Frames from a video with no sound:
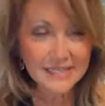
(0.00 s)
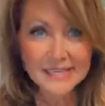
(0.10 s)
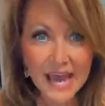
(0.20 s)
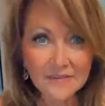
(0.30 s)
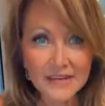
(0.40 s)
But
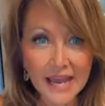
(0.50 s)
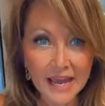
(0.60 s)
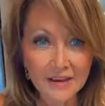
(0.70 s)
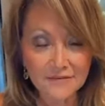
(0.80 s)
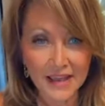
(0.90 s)
it's half and
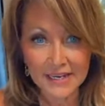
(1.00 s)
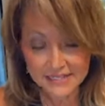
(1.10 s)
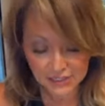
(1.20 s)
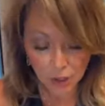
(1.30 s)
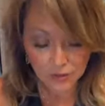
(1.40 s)
half, and
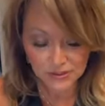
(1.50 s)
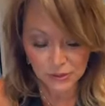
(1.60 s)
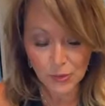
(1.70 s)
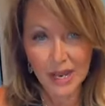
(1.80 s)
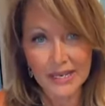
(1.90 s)
it's
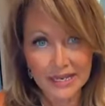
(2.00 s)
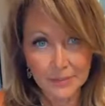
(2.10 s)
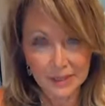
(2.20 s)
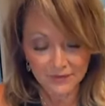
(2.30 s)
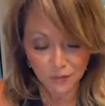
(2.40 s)
also a
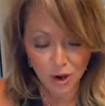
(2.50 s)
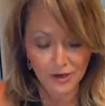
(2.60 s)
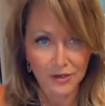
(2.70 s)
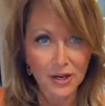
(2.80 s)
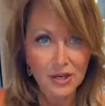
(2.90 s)
little bit of
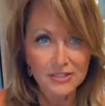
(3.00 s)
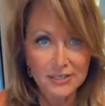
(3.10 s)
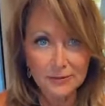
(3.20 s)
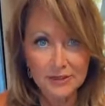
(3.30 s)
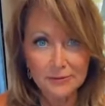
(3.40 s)
water.
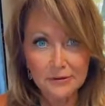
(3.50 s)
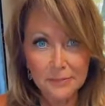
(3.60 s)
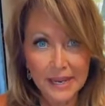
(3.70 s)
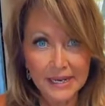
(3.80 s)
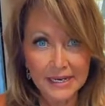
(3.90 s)
So with the
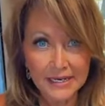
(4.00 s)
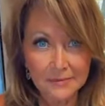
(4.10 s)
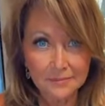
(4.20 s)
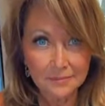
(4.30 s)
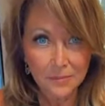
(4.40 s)
remaining
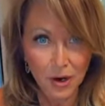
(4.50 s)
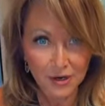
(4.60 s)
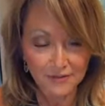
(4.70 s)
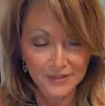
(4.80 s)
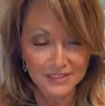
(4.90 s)

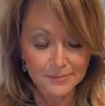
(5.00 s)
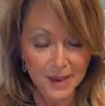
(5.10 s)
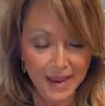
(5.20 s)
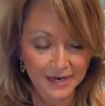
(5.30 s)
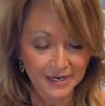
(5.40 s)
part of this
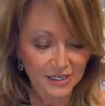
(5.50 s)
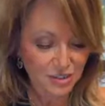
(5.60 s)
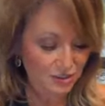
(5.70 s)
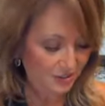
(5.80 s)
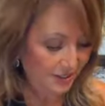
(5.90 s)

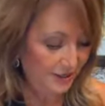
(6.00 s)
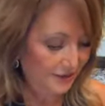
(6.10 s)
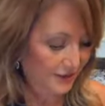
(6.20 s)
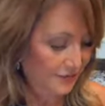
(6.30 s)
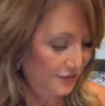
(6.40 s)
package, and
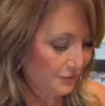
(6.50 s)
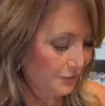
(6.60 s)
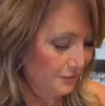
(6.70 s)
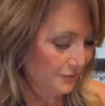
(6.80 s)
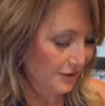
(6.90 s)
I'll give
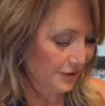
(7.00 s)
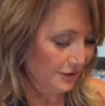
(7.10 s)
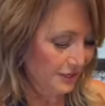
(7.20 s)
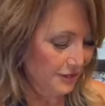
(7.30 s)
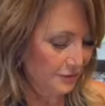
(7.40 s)
you what
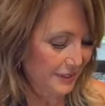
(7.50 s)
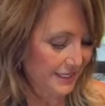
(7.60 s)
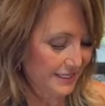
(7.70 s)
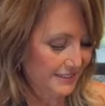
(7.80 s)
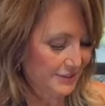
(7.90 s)
our
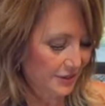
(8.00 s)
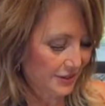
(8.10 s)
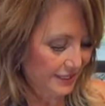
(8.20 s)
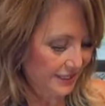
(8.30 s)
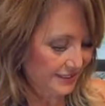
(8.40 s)
ingredients are
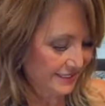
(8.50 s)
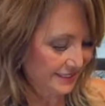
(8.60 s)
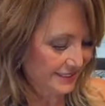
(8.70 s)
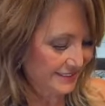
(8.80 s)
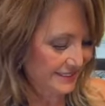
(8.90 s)

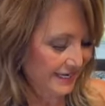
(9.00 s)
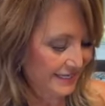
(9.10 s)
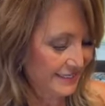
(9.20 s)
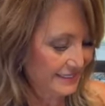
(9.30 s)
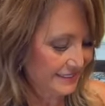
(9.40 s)
in a
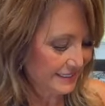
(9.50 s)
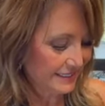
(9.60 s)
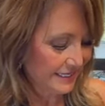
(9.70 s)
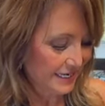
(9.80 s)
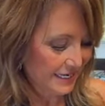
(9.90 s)
second,
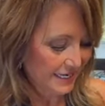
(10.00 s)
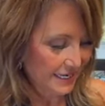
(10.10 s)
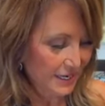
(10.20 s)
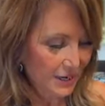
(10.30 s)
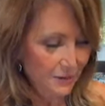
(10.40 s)

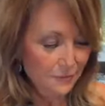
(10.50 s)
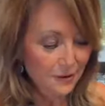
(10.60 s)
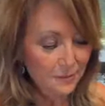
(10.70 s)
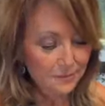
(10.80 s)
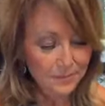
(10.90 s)

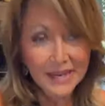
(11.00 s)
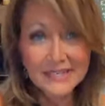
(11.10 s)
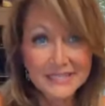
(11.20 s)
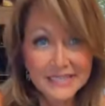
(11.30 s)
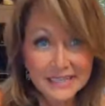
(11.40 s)
we're
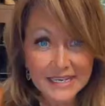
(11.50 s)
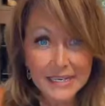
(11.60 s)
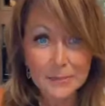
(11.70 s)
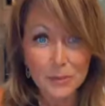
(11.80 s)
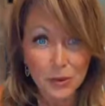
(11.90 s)

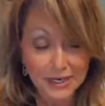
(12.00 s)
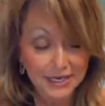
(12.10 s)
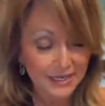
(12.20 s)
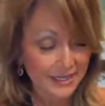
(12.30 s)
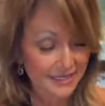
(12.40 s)
basically
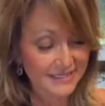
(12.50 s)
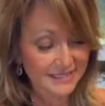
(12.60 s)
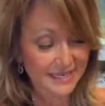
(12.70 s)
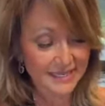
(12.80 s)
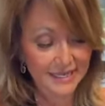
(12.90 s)
putting
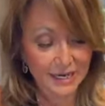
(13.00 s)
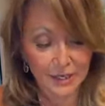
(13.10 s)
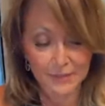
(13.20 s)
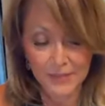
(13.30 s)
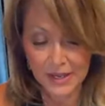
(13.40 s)
this in
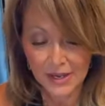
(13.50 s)
there.